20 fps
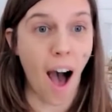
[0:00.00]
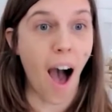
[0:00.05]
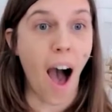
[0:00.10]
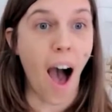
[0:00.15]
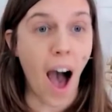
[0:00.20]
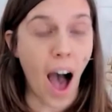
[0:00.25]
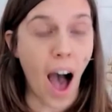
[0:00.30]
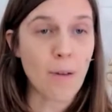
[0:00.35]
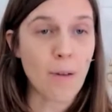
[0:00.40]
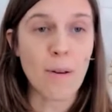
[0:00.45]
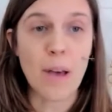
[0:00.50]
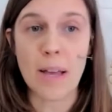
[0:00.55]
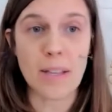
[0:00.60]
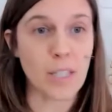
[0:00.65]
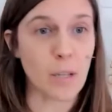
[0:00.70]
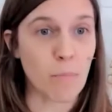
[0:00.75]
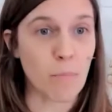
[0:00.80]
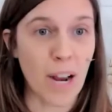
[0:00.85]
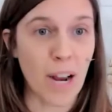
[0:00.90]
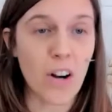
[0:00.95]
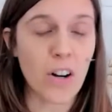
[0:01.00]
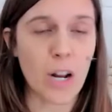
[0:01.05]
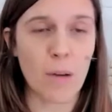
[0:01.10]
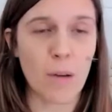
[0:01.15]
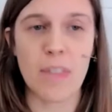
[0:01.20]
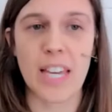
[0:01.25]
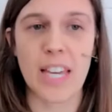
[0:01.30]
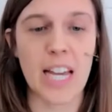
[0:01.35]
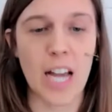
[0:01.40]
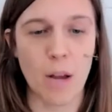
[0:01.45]
I as a parent, I'm
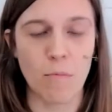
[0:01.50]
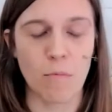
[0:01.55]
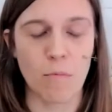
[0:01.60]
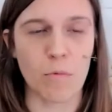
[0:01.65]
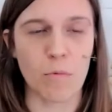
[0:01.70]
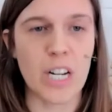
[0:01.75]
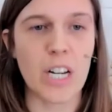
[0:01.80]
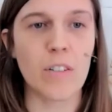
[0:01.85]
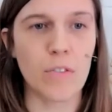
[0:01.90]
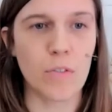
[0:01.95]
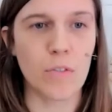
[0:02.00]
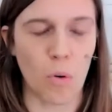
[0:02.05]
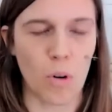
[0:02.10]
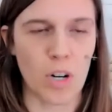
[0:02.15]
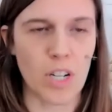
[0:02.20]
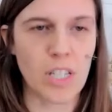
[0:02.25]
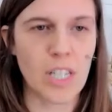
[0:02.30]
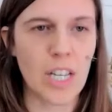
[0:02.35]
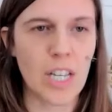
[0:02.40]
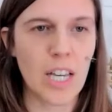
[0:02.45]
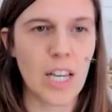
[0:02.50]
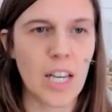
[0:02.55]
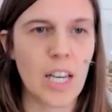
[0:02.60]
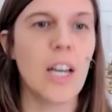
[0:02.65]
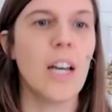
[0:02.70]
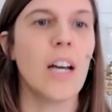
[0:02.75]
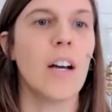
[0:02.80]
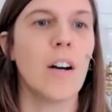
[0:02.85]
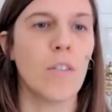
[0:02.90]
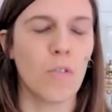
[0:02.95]
thinking I'm reinforcing
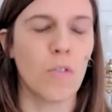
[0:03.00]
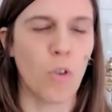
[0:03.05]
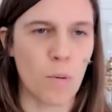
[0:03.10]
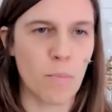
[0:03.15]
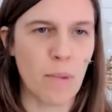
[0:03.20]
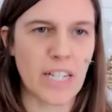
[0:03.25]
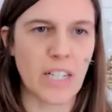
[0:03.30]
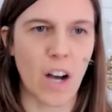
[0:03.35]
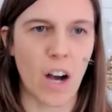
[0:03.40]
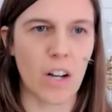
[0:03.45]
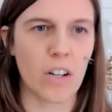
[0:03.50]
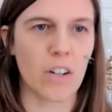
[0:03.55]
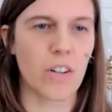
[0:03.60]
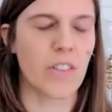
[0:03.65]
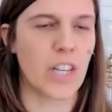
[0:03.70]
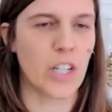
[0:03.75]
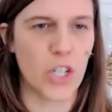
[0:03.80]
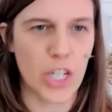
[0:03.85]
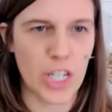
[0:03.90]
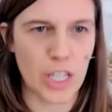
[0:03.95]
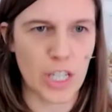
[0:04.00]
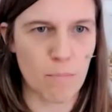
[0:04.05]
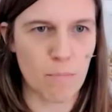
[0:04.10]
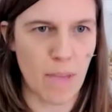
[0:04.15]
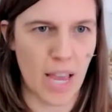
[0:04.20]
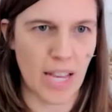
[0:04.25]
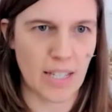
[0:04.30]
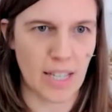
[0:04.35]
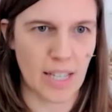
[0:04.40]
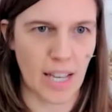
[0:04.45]
for my daughter that she's
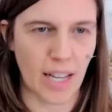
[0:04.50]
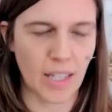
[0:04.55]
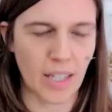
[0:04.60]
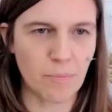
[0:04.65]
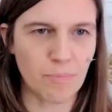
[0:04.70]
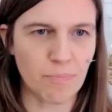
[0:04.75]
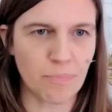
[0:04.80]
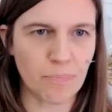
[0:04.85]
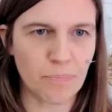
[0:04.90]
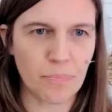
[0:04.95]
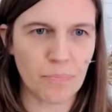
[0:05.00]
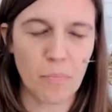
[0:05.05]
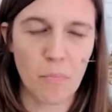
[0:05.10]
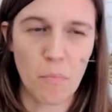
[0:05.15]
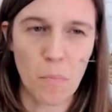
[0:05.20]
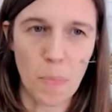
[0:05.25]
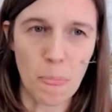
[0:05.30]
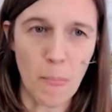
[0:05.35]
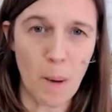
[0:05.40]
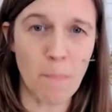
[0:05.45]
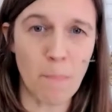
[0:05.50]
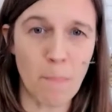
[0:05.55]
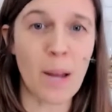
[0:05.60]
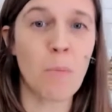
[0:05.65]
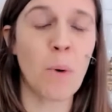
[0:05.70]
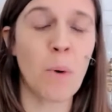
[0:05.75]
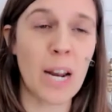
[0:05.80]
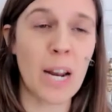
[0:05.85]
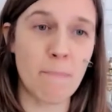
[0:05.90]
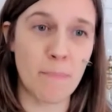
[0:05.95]
amazing. But
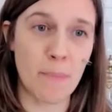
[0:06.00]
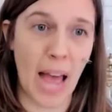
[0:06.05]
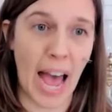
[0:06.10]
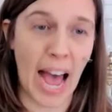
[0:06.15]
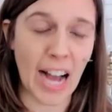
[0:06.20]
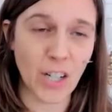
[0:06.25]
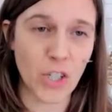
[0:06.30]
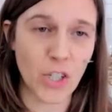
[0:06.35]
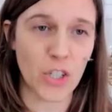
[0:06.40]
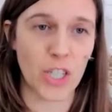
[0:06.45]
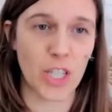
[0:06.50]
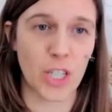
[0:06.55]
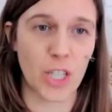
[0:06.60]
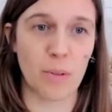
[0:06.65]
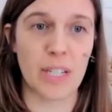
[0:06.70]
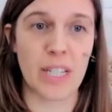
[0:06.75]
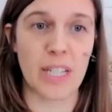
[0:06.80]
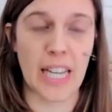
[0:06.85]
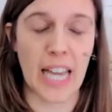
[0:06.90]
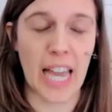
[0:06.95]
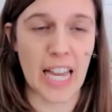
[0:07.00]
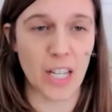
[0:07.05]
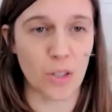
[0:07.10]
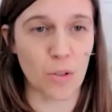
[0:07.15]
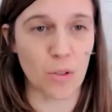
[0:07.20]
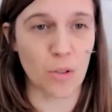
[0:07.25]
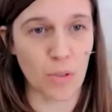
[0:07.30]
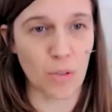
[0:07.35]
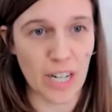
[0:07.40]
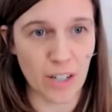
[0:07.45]
what I'm actually doing
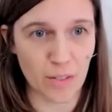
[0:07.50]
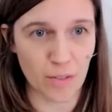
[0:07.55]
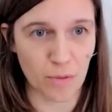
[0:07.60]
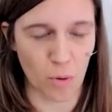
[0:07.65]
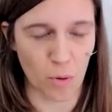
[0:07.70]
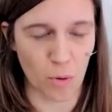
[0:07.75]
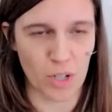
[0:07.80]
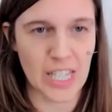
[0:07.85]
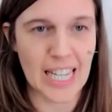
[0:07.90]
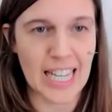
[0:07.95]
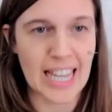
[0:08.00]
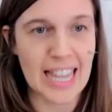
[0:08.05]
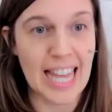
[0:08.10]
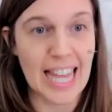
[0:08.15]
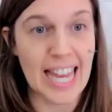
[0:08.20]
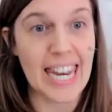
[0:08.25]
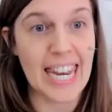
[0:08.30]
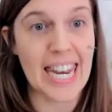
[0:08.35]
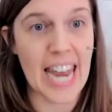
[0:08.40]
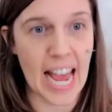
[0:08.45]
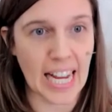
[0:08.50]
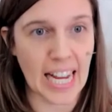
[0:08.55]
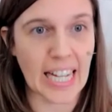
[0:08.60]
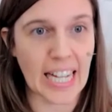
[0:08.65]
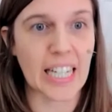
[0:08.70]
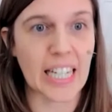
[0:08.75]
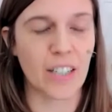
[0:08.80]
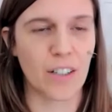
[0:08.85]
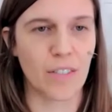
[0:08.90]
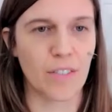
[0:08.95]
is reinforcing the
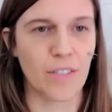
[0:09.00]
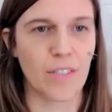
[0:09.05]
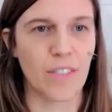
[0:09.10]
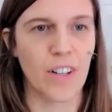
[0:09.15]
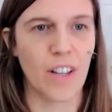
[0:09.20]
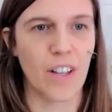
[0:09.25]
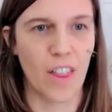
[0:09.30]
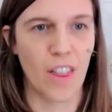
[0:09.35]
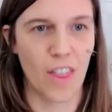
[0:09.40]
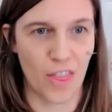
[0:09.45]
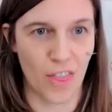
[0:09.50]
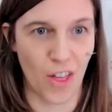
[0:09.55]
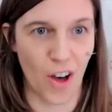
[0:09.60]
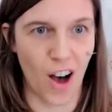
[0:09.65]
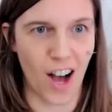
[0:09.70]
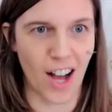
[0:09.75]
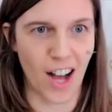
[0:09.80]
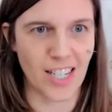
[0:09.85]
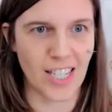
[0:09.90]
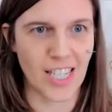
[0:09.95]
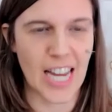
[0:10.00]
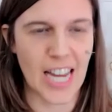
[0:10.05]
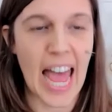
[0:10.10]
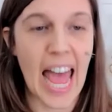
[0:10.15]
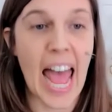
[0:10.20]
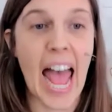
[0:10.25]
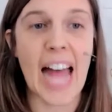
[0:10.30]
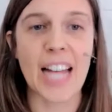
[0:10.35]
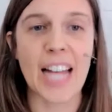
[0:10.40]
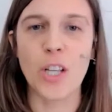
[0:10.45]
negative thought.
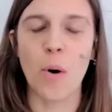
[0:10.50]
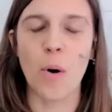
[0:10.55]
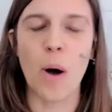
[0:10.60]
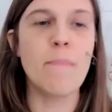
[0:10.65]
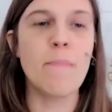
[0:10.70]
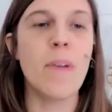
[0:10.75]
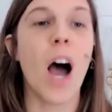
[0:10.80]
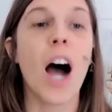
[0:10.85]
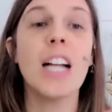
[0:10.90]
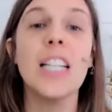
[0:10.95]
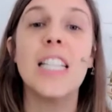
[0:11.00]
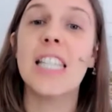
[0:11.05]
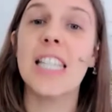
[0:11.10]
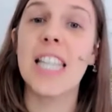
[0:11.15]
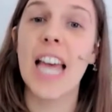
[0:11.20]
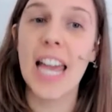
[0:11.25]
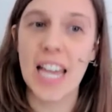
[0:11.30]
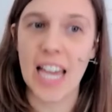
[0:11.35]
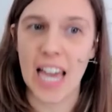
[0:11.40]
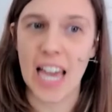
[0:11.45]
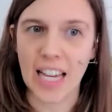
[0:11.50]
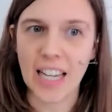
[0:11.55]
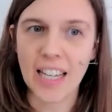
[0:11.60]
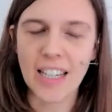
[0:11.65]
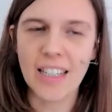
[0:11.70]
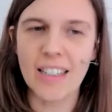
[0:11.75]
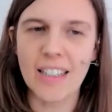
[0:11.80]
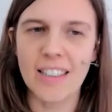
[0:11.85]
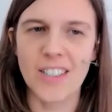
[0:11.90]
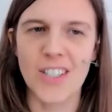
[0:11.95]
And so I'm not saying
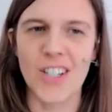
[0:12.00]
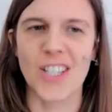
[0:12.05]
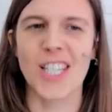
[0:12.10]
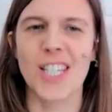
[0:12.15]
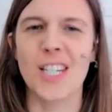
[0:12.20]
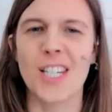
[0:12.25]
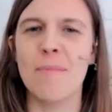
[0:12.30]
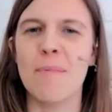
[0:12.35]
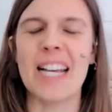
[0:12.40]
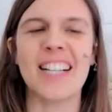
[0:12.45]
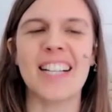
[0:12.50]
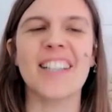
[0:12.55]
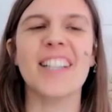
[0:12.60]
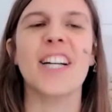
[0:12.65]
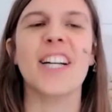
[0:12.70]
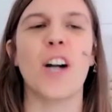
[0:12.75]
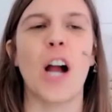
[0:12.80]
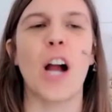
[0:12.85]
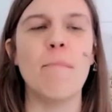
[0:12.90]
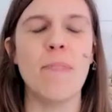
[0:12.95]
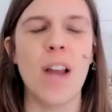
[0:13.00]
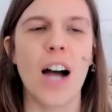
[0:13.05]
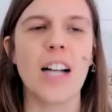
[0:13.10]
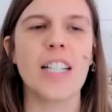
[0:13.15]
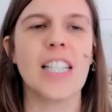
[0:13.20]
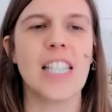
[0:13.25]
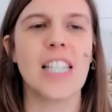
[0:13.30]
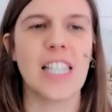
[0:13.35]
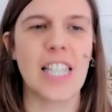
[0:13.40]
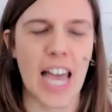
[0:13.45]
just to be clear, I'm
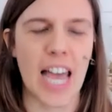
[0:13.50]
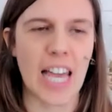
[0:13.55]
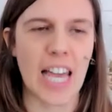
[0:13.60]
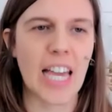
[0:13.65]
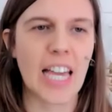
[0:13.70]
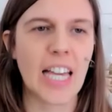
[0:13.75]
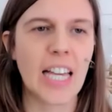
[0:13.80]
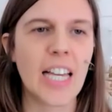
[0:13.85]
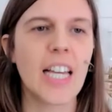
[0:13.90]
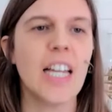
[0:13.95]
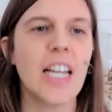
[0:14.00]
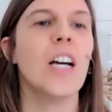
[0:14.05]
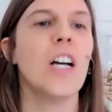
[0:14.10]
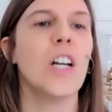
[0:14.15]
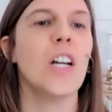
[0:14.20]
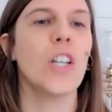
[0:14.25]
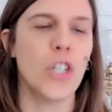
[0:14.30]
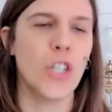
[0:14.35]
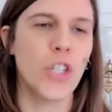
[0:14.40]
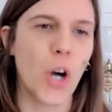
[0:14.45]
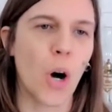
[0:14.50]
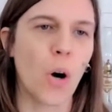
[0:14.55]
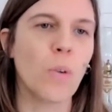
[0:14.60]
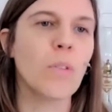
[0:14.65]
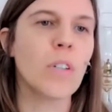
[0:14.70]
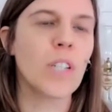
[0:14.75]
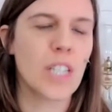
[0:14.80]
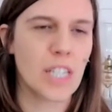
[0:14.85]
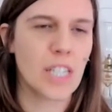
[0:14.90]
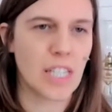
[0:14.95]
not saying
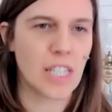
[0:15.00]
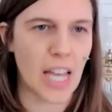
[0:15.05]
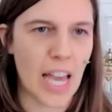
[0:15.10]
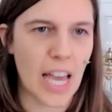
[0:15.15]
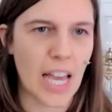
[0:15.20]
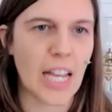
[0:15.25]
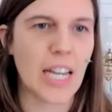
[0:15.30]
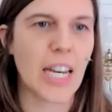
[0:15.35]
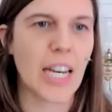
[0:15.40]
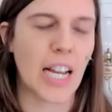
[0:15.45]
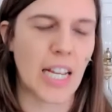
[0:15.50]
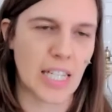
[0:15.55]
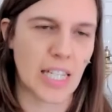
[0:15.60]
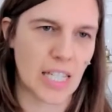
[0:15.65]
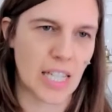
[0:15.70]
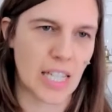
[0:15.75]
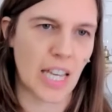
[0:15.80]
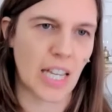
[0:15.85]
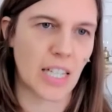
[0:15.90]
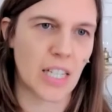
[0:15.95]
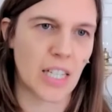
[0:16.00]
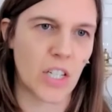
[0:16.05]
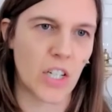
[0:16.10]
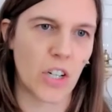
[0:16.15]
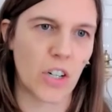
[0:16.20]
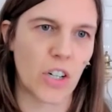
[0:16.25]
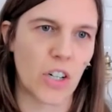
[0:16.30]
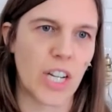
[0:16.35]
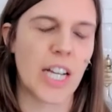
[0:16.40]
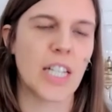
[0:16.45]
don't say nice things to
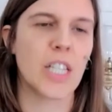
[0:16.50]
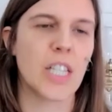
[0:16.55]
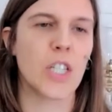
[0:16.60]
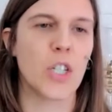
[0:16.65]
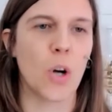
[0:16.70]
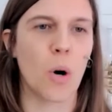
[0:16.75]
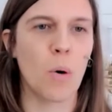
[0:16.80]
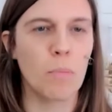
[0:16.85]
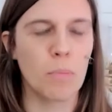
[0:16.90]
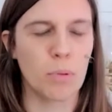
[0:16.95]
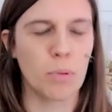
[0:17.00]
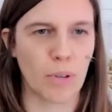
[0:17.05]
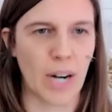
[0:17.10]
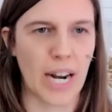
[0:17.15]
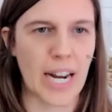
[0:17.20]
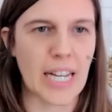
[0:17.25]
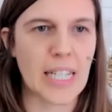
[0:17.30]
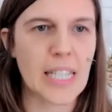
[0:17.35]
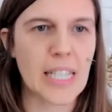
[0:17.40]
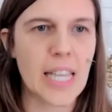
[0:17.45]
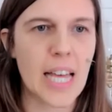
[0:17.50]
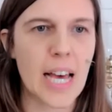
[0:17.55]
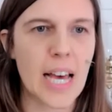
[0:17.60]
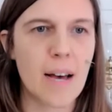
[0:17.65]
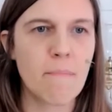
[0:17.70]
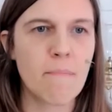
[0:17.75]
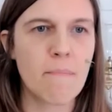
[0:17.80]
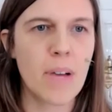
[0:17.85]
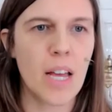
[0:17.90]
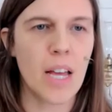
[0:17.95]
your kids, don't praise
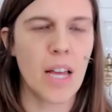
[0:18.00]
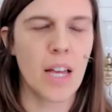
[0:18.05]
them,